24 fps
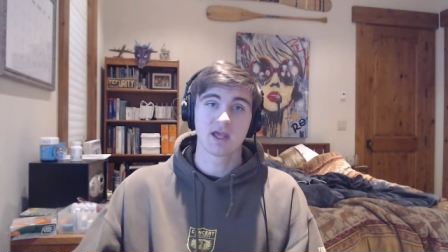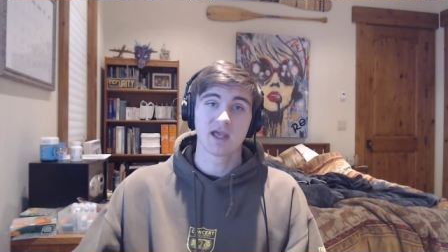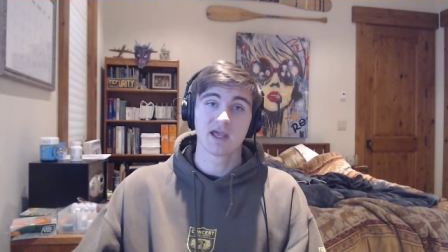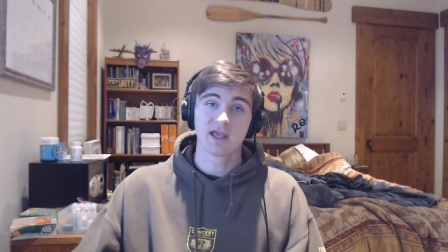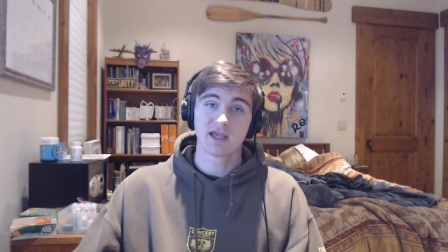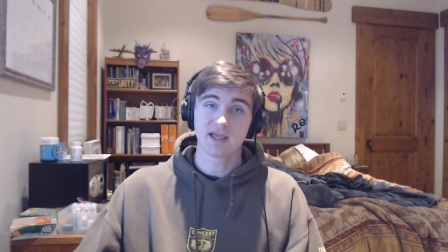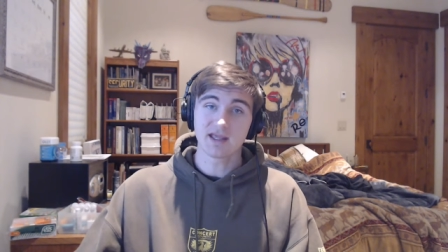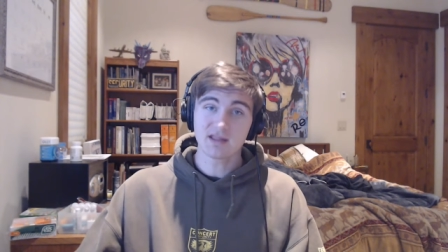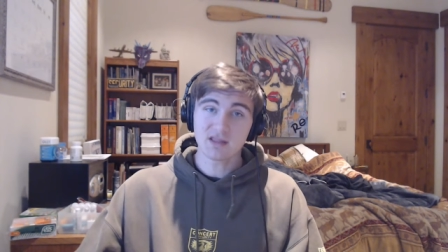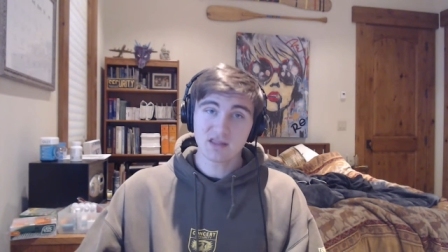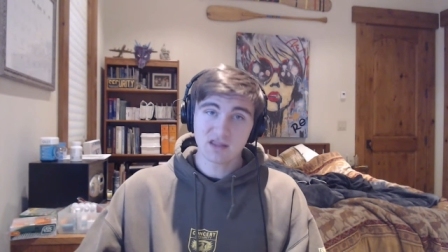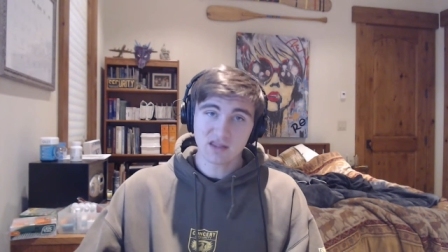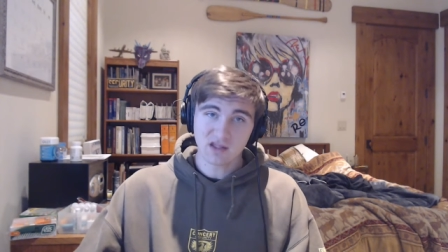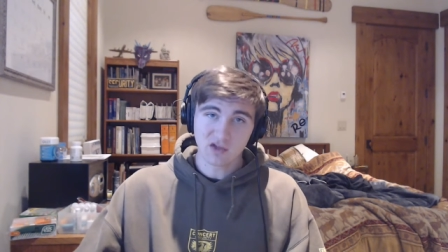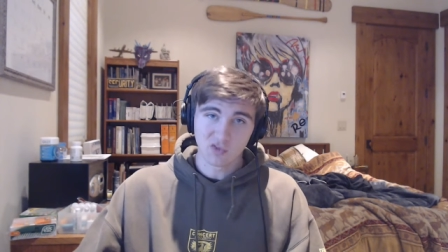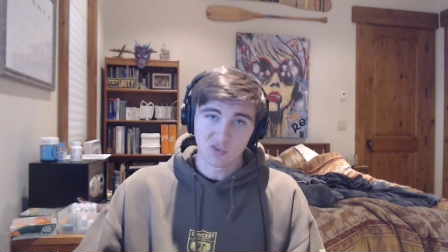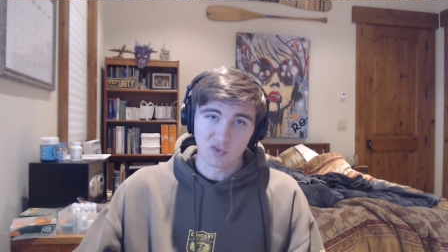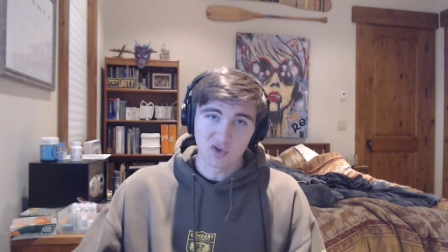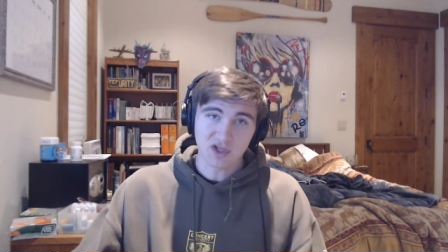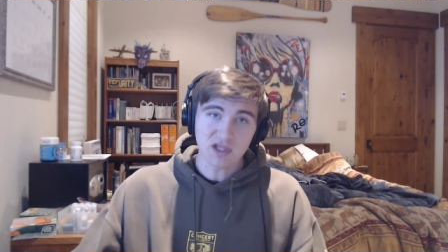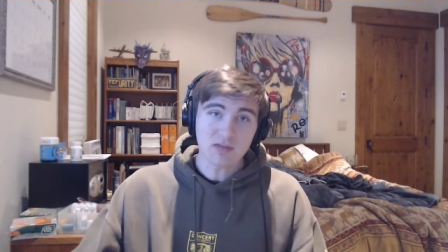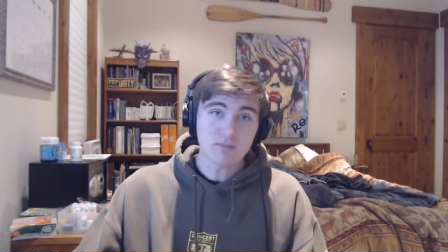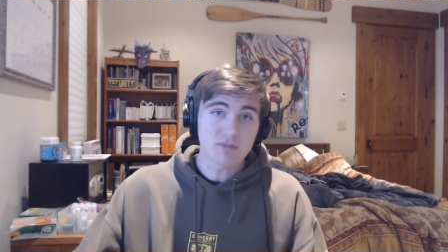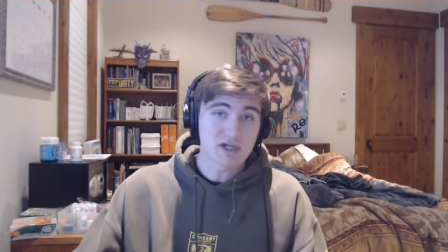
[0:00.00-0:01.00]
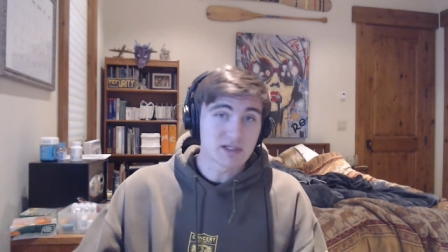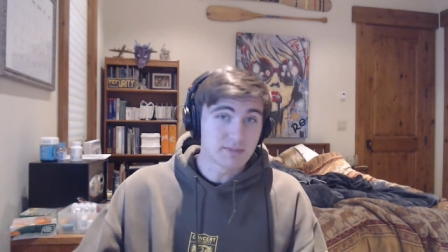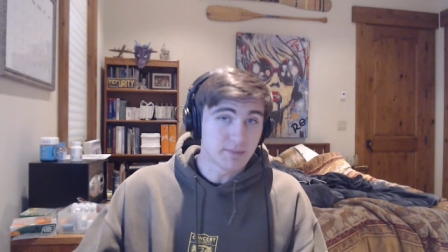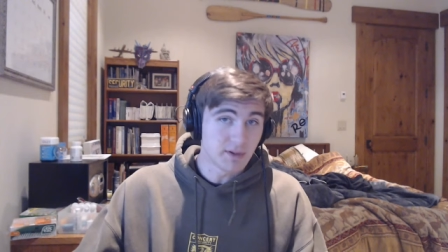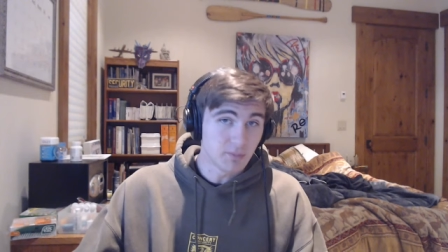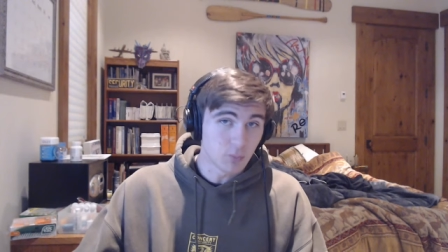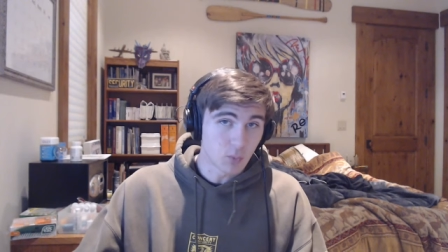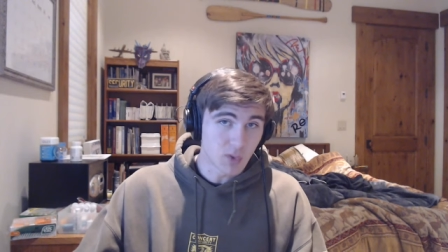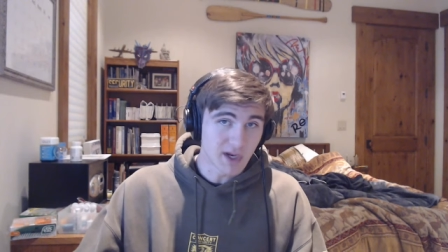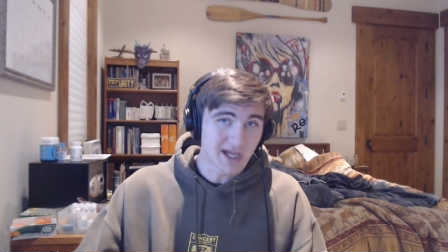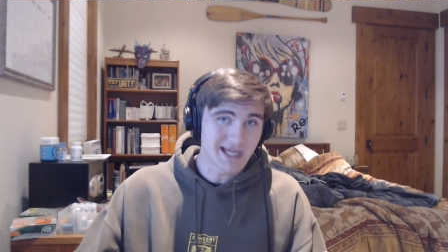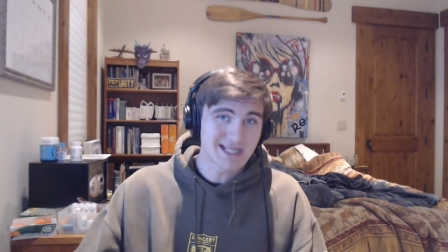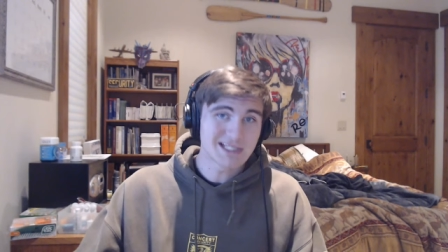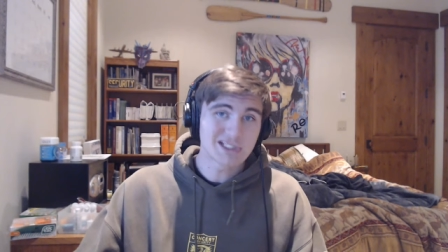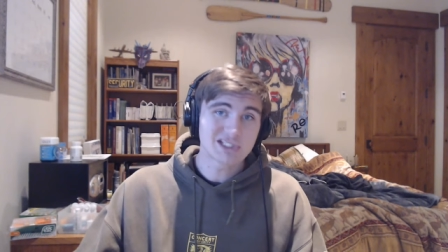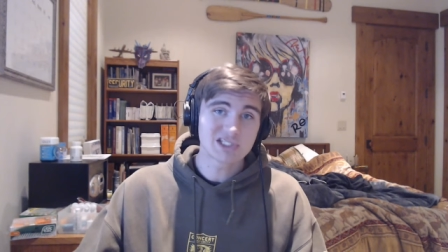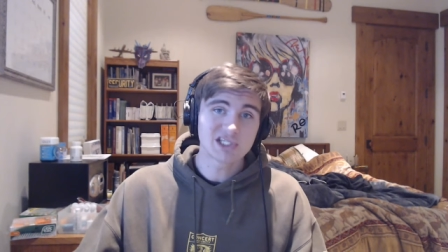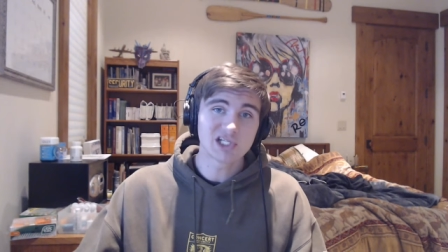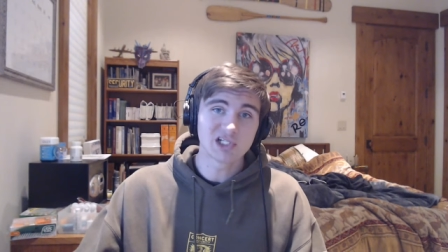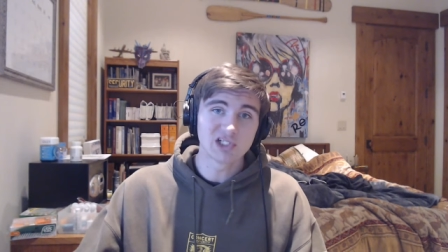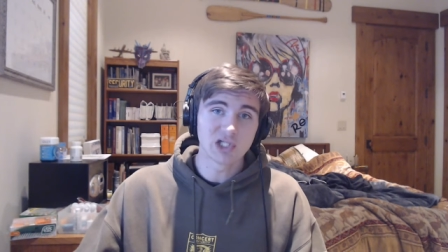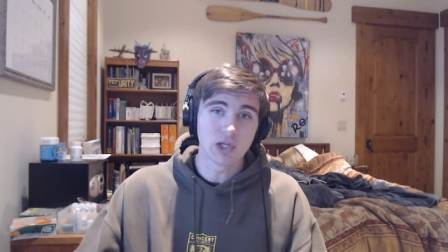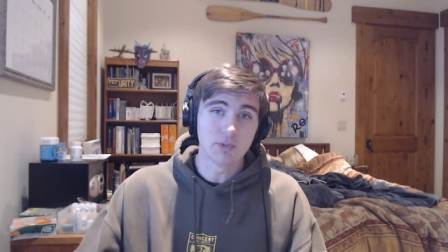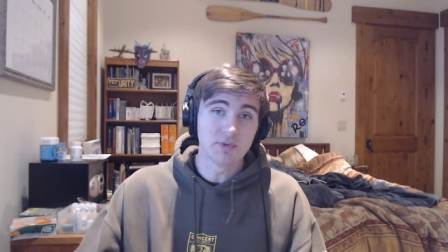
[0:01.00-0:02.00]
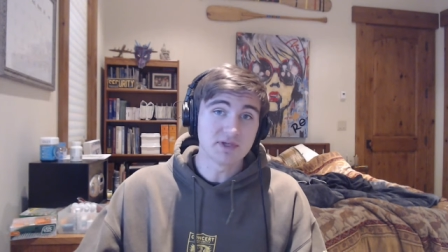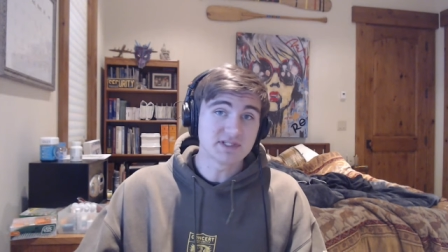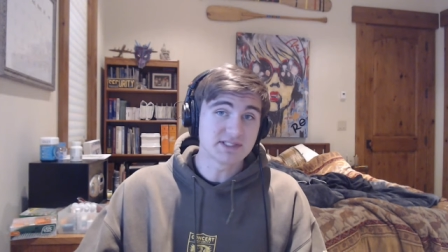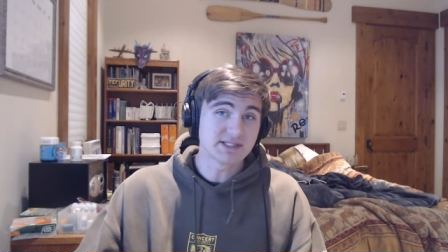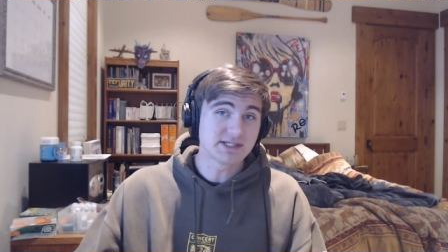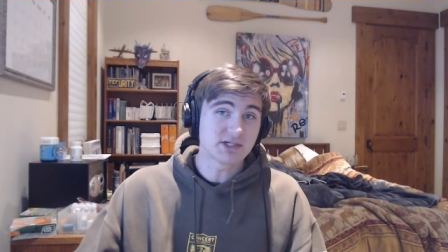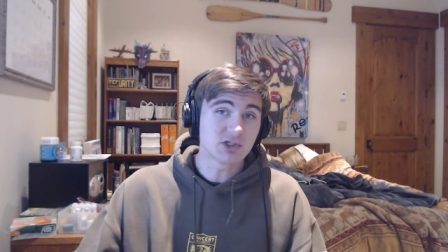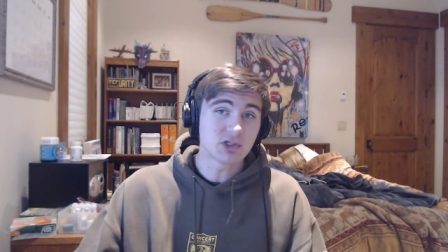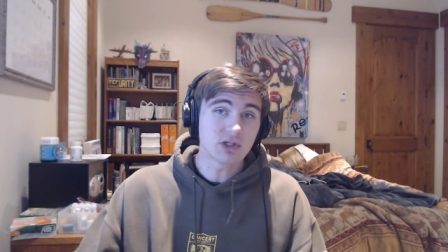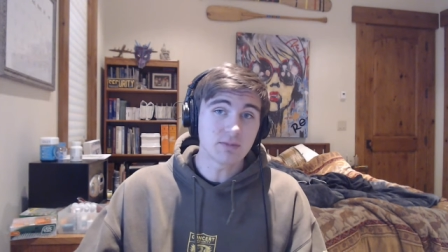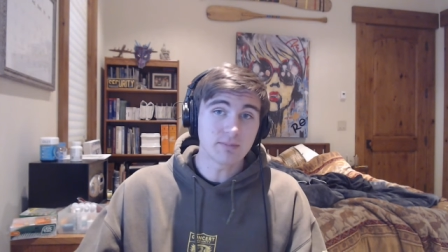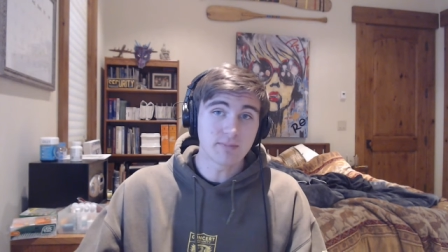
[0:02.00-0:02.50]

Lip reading: In theory, minimum wage is the lowest legal